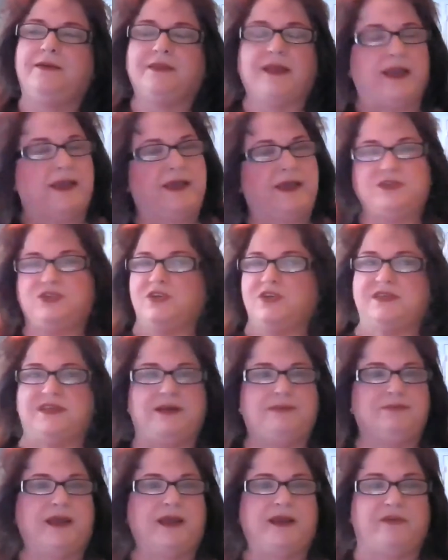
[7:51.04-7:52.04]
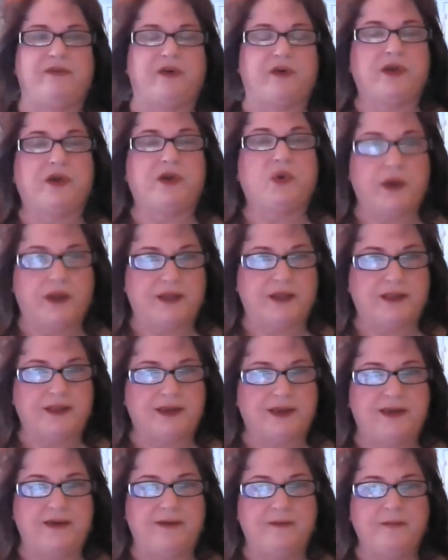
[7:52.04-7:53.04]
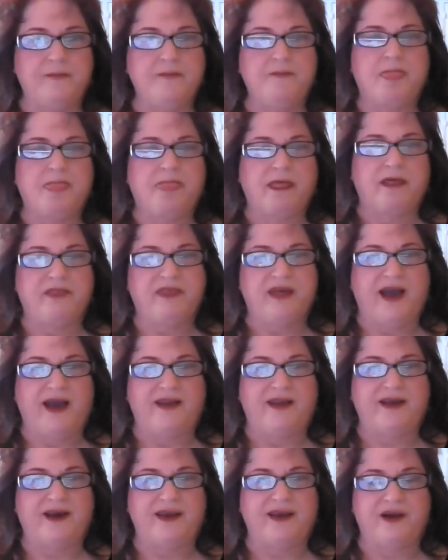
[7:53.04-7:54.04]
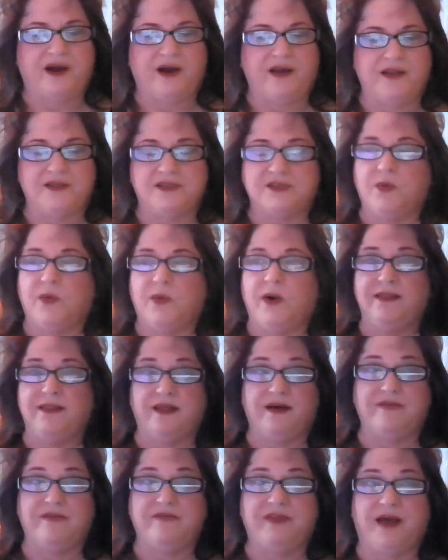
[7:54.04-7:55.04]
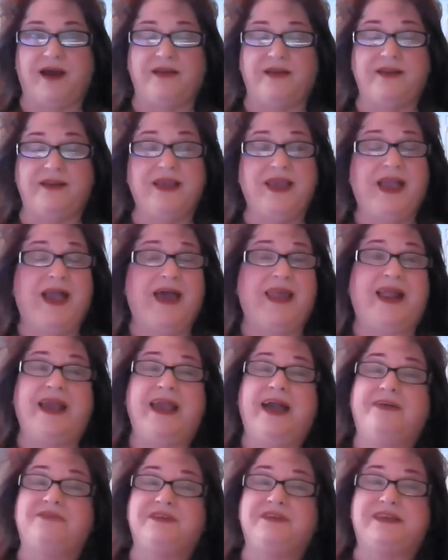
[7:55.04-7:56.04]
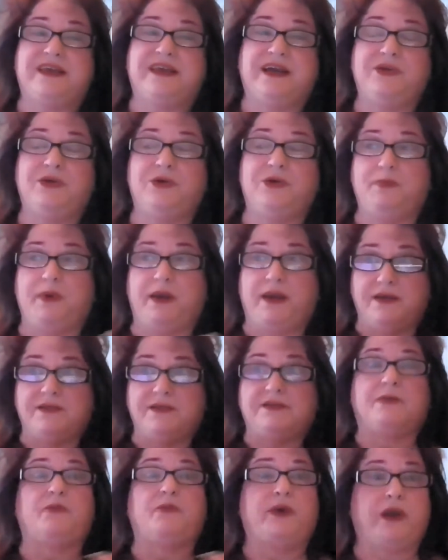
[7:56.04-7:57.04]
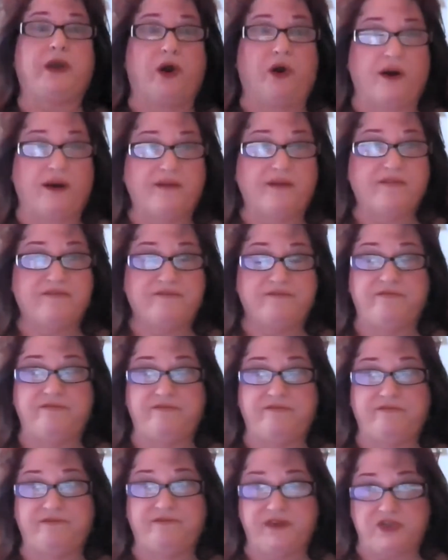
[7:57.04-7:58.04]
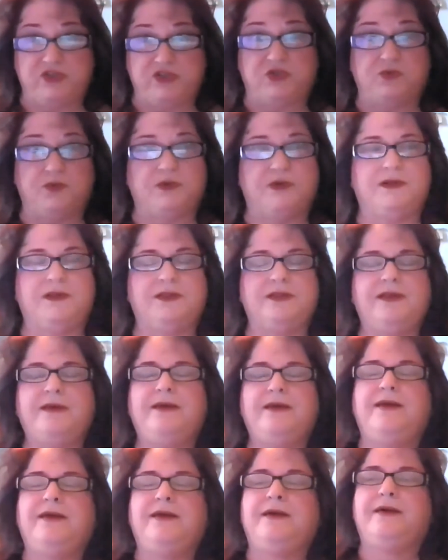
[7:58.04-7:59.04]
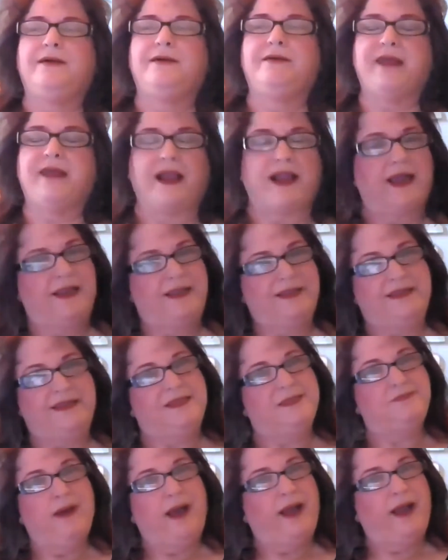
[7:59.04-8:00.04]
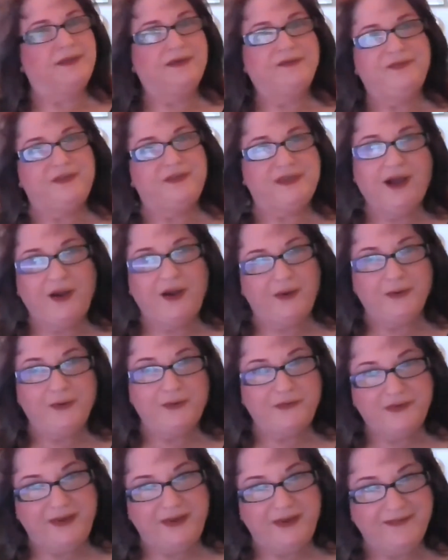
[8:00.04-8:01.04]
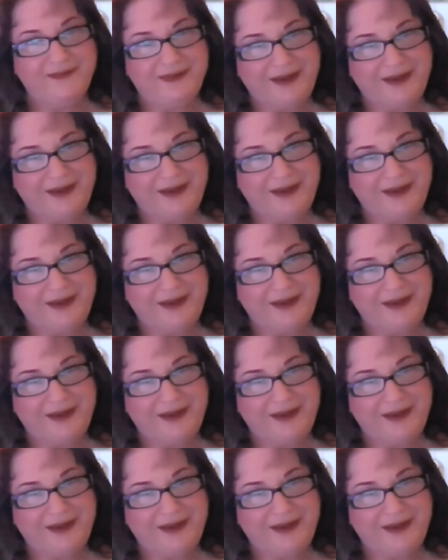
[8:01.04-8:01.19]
like it just seemed like very quickly that I got it. So I love that. And I have to tell you, because we are visual, that kind of leads back to photography, right?